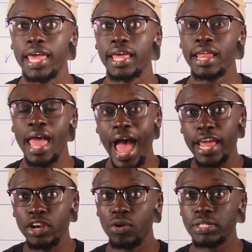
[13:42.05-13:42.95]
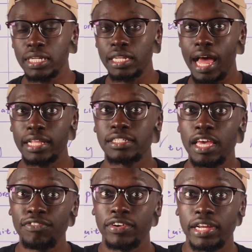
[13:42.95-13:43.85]
And I know it's a lot
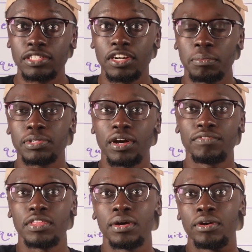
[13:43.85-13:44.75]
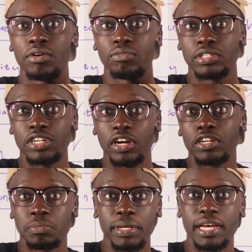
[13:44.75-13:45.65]
safer in terms of the
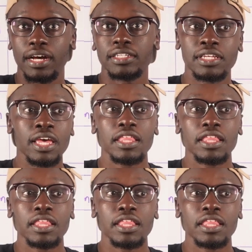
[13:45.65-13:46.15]
returns because